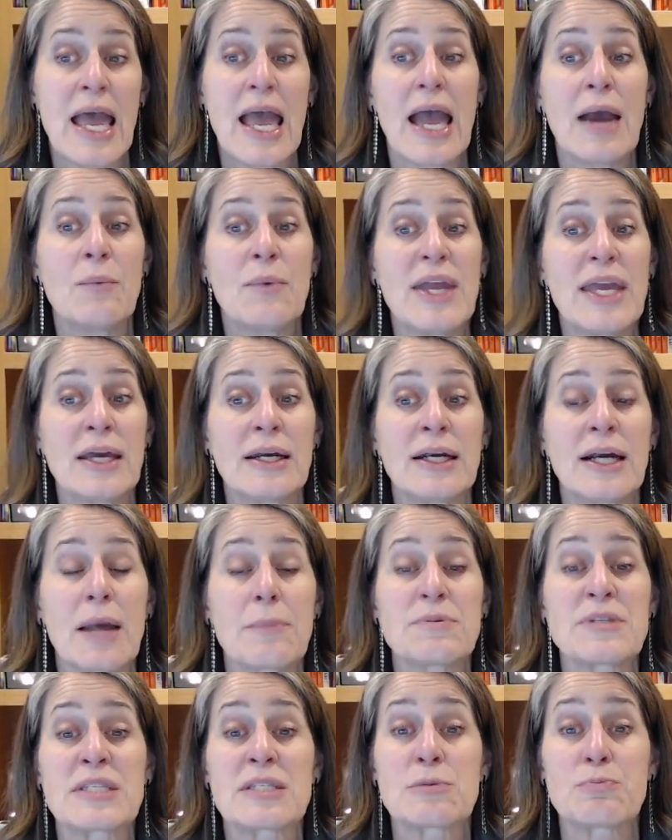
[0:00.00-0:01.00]
And we ended
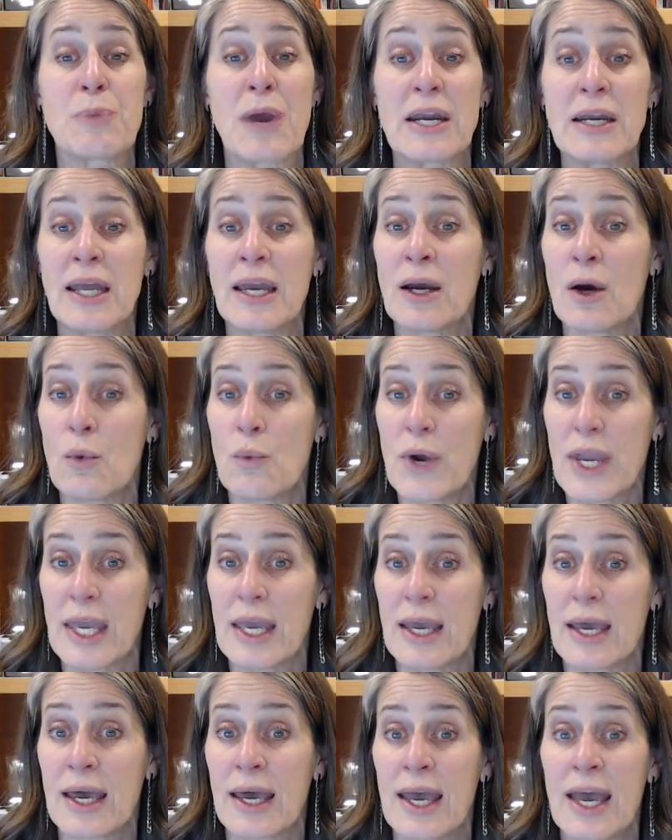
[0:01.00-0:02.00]
up spending a
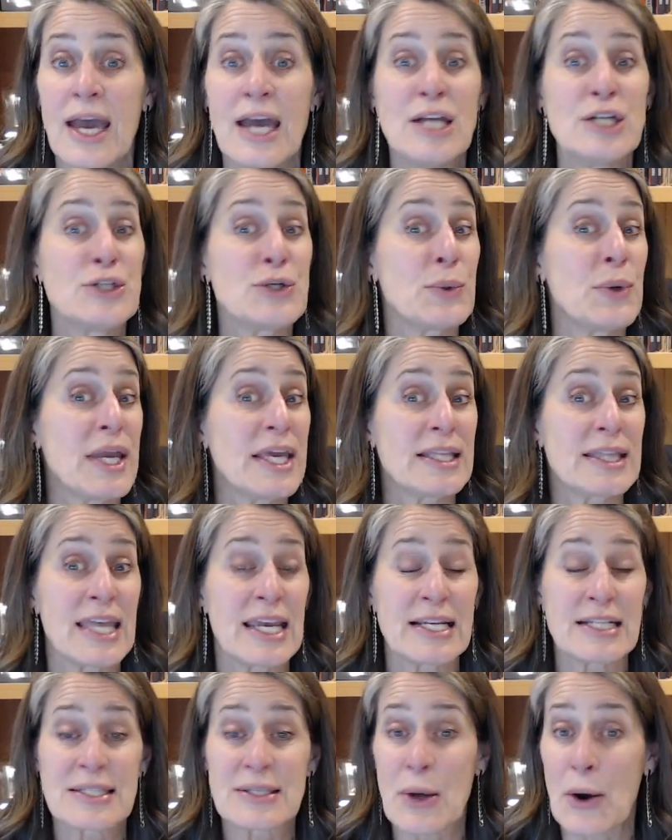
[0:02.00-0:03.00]
week doing
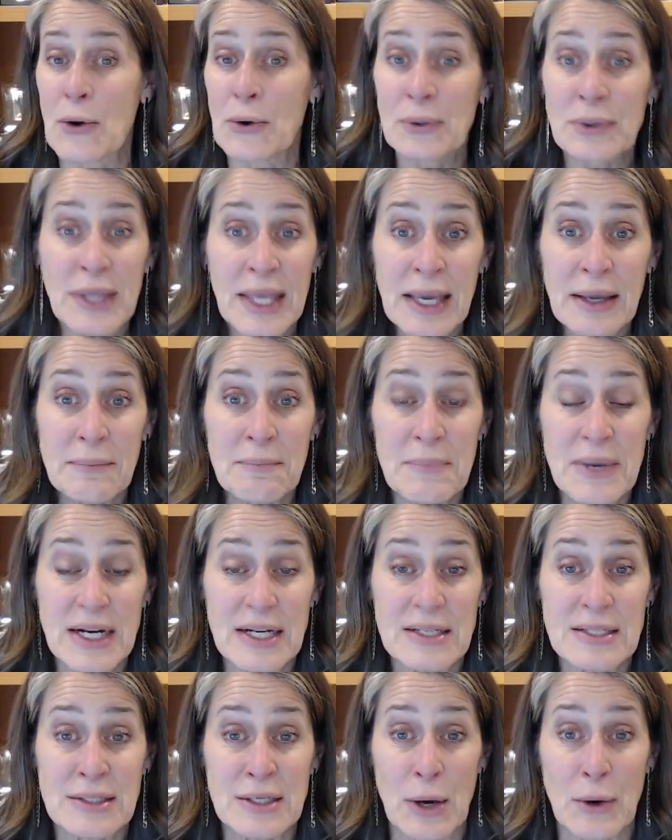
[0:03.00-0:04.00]
things only in
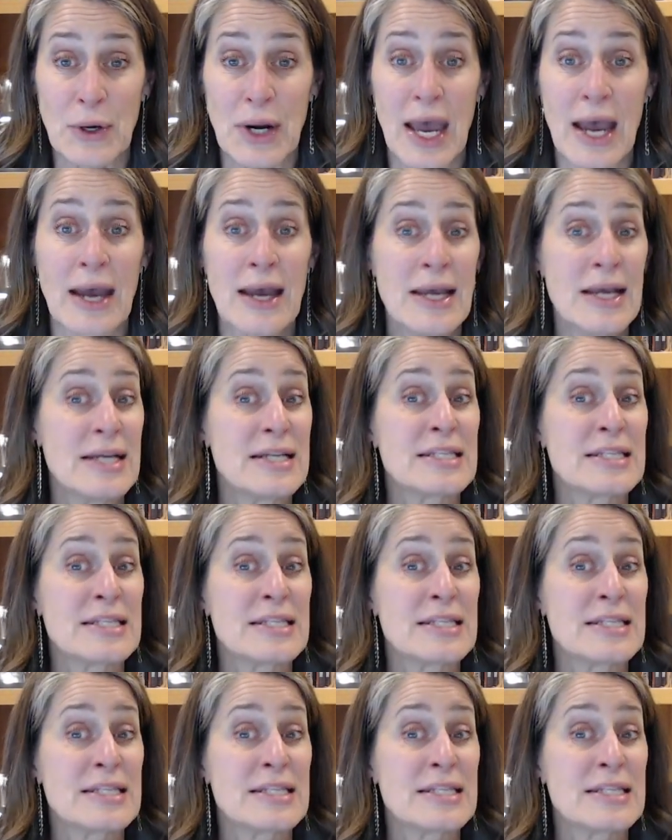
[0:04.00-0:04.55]
Minnesota,